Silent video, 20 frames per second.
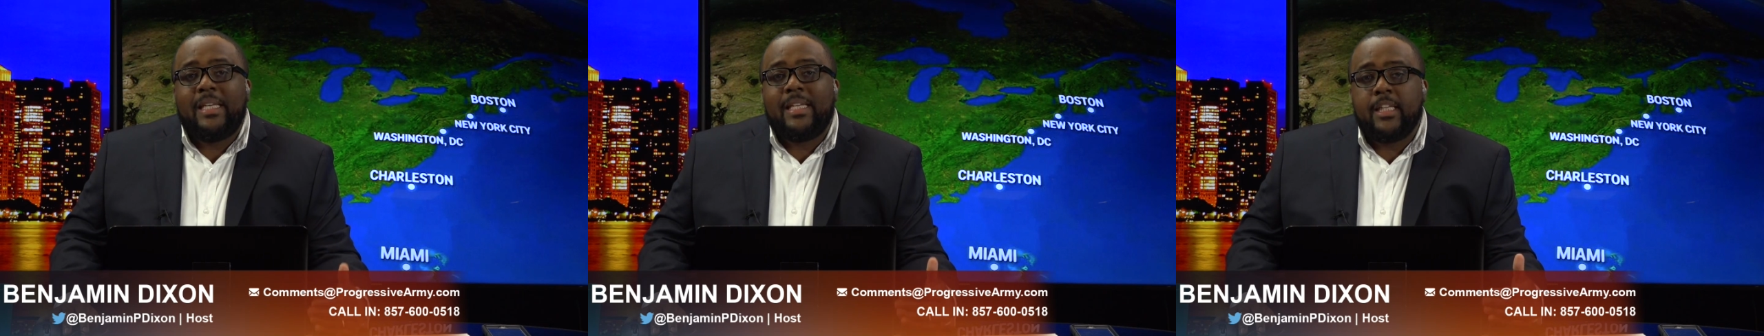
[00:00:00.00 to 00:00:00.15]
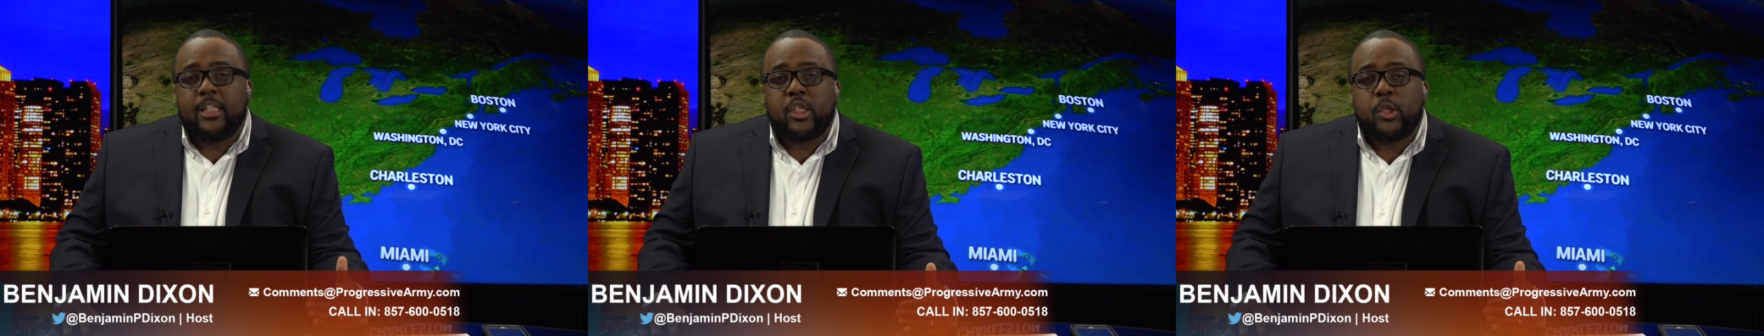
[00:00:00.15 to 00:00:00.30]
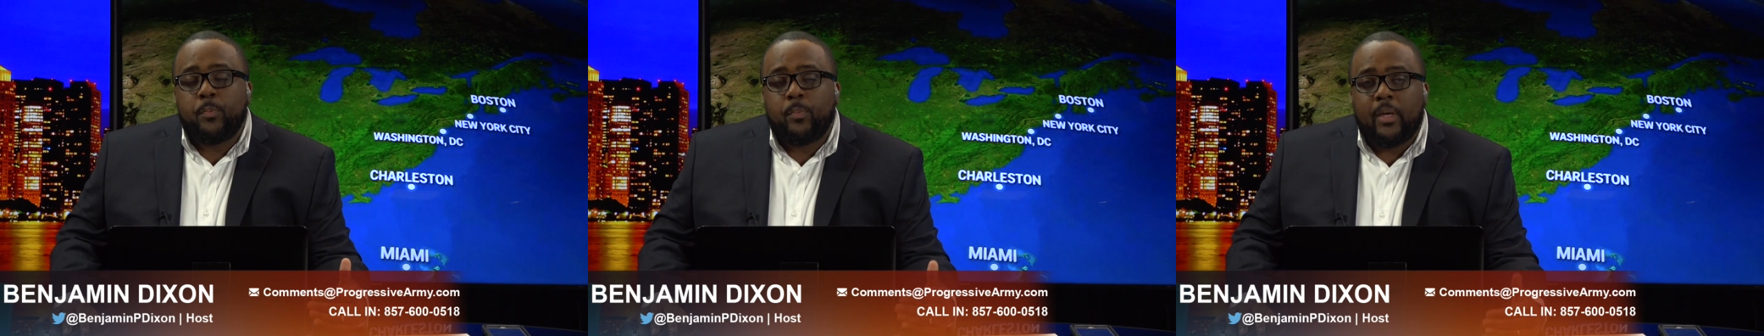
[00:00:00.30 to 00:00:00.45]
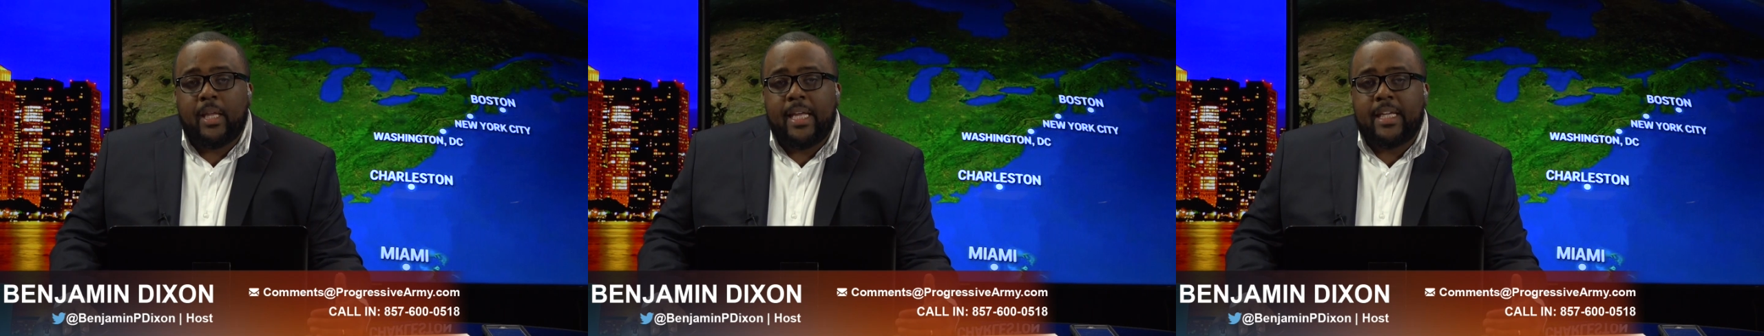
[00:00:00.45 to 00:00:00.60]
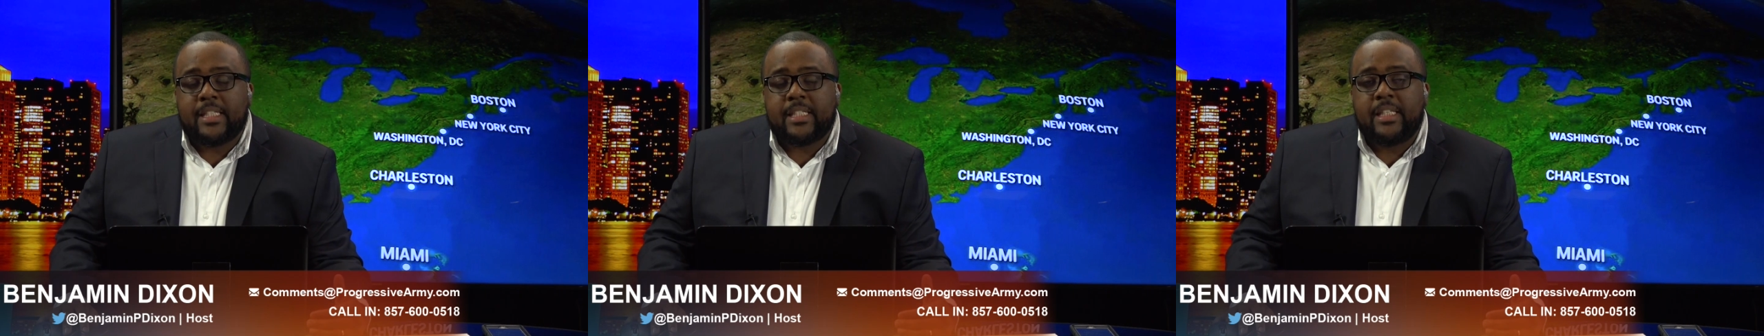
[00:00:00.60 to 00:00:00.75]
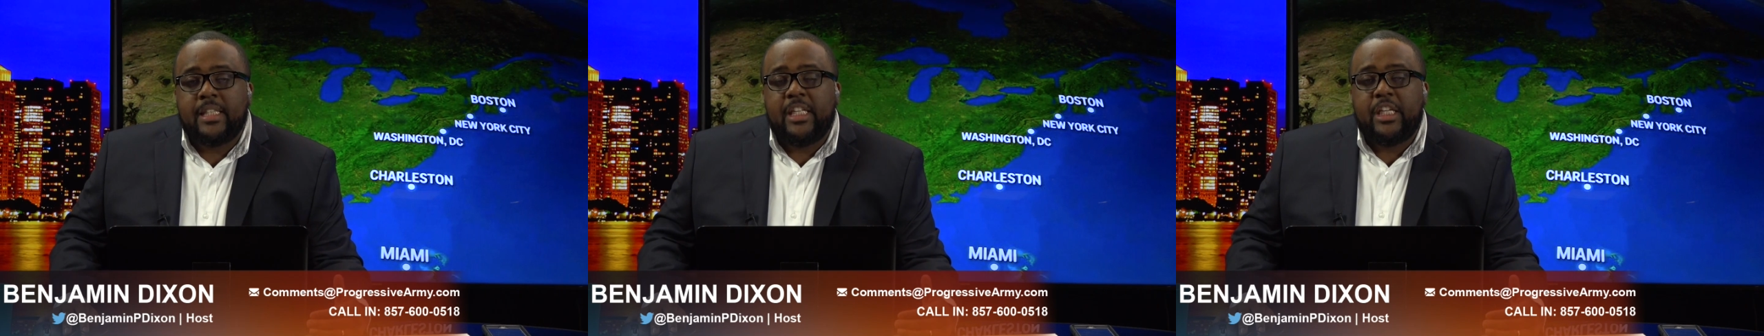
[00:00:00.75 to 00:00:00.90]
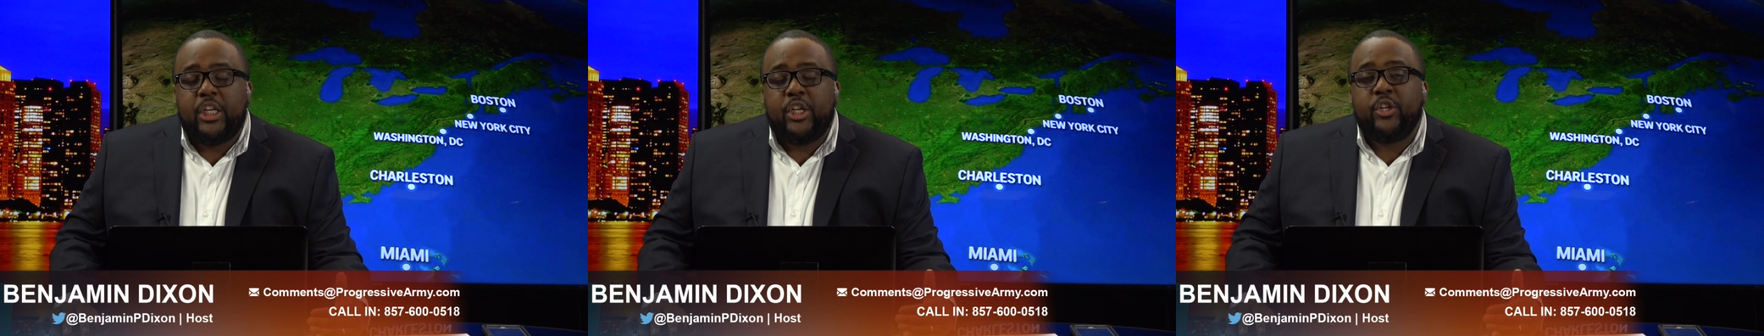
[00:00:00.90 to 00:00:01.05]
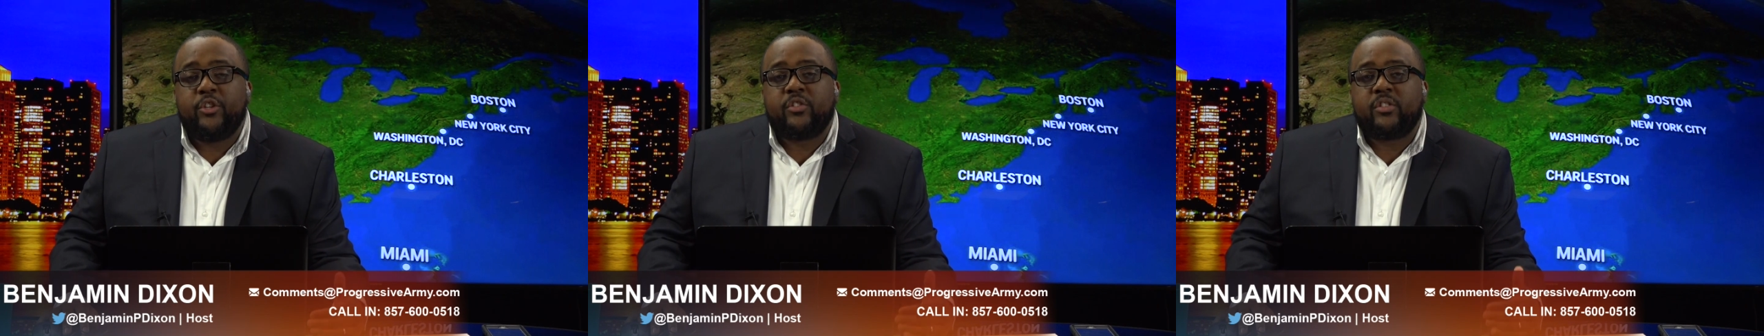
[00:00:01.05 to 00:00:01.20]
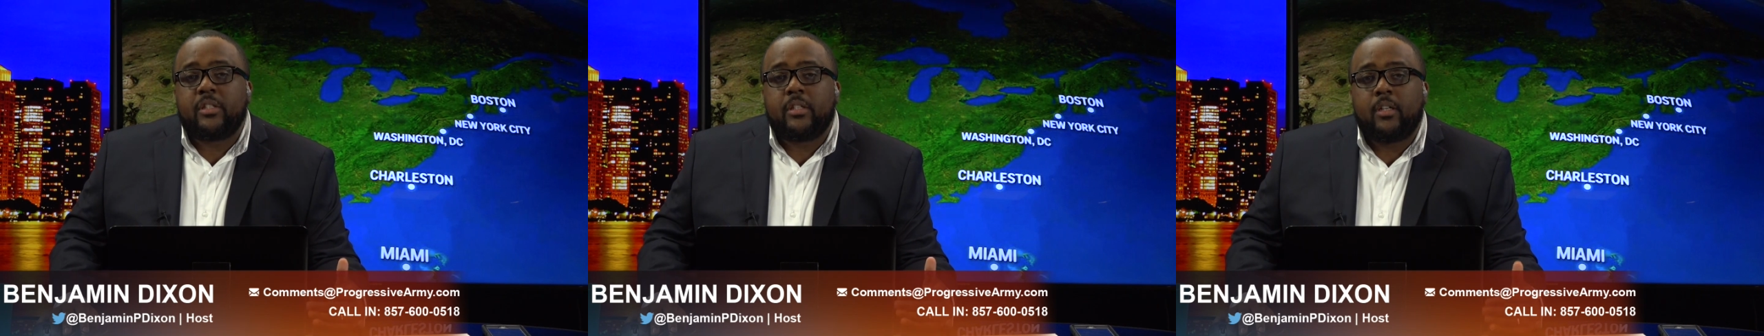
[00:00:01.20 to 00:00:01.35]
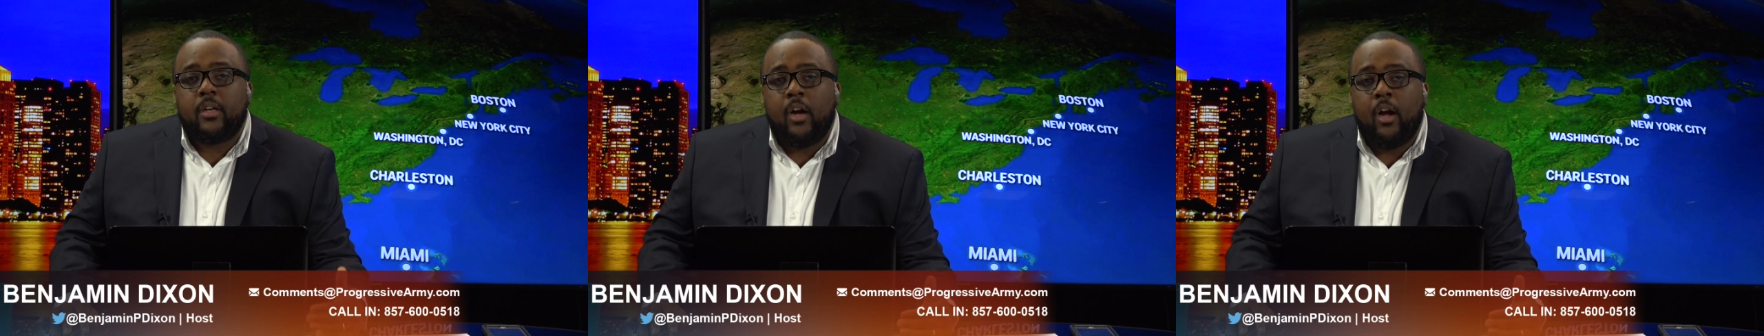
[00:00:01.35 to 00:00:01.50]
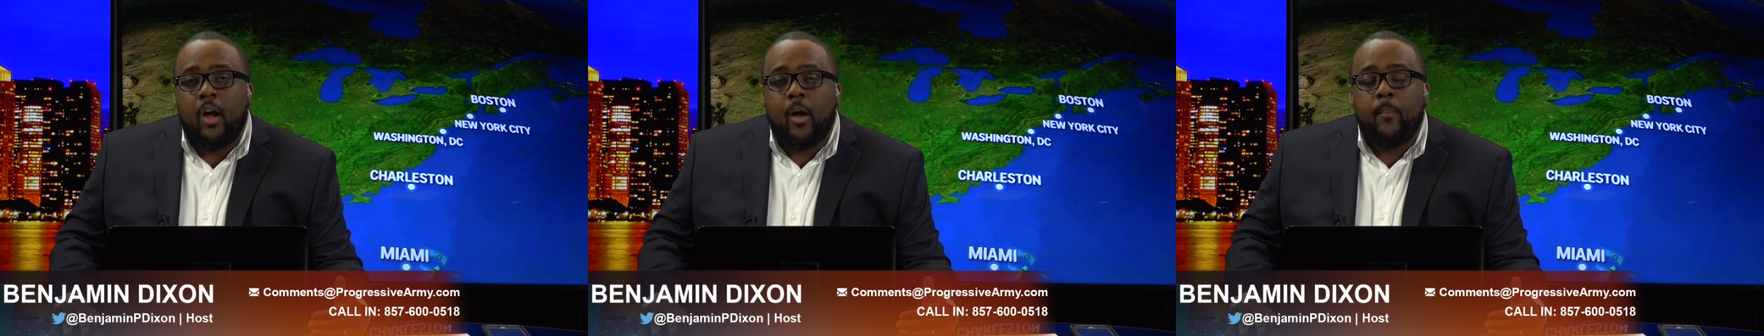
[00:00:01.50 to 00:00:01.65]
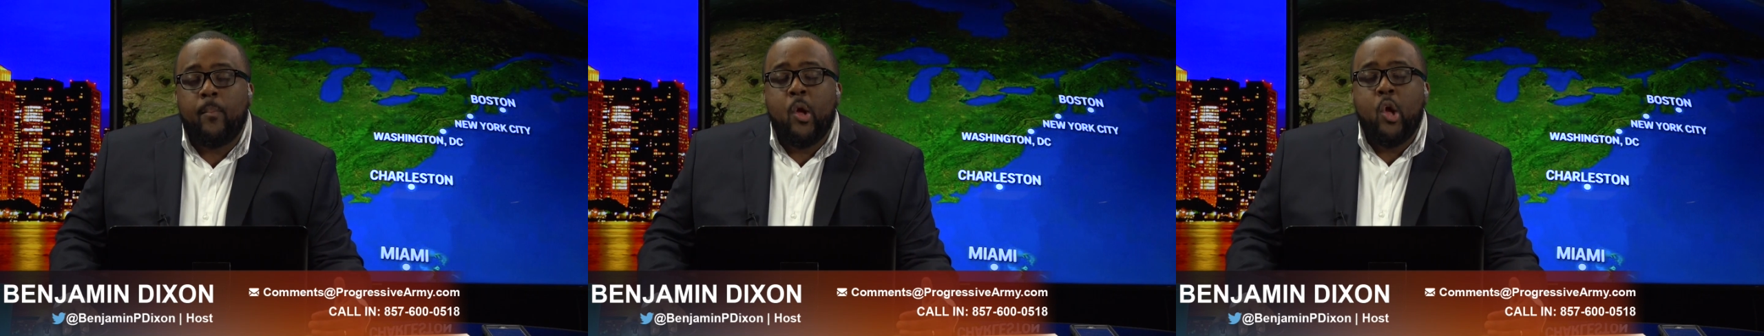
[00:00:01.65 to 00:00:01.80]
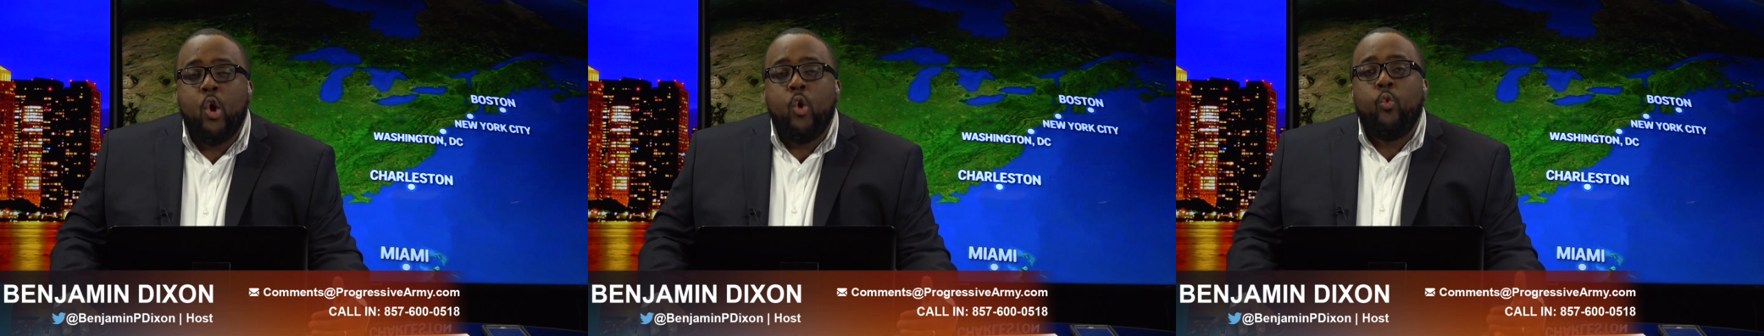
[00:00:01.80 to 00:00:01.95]
displaced in the years to
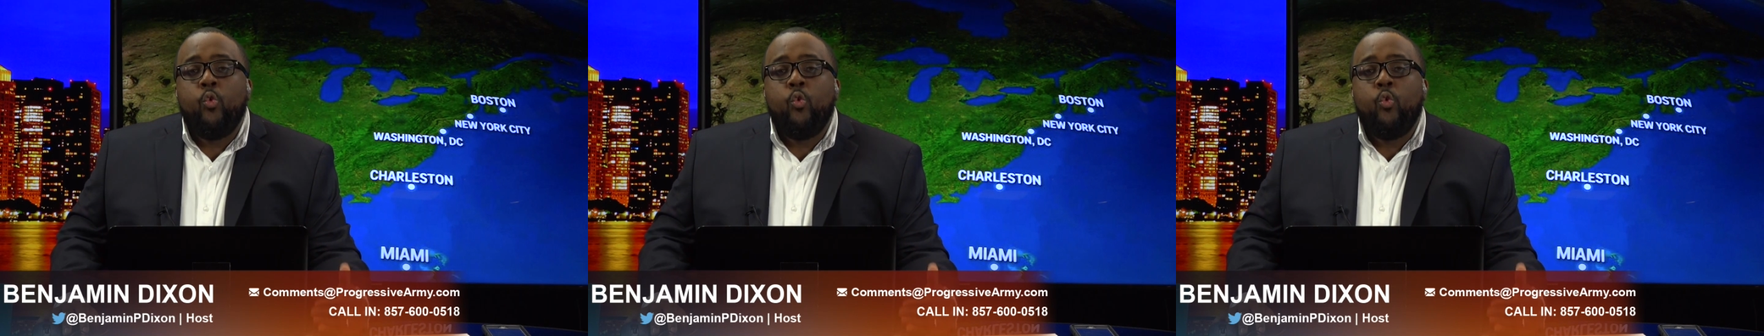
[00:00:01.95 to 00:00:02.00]
come